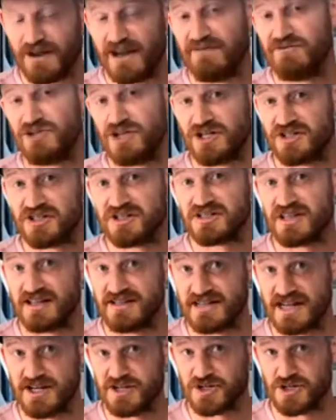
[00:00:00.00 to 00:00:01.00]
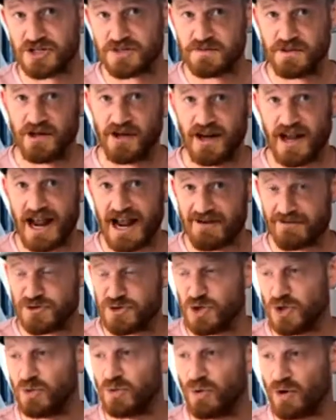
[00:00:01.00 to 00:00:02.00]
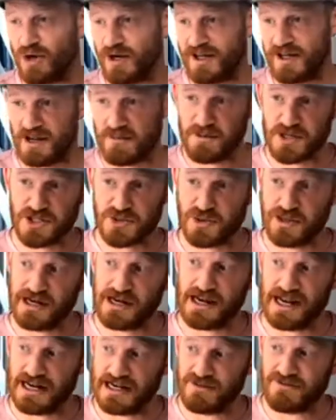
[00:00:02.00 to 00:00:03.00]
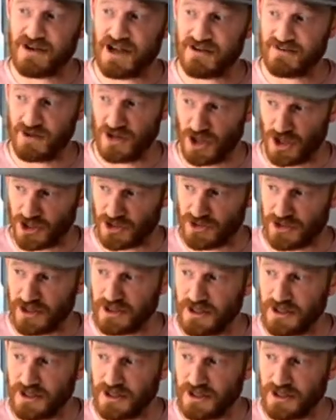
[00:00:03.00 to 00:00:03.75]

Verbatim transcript: five judges that taste your spirit have to award it in between a 95 and 100.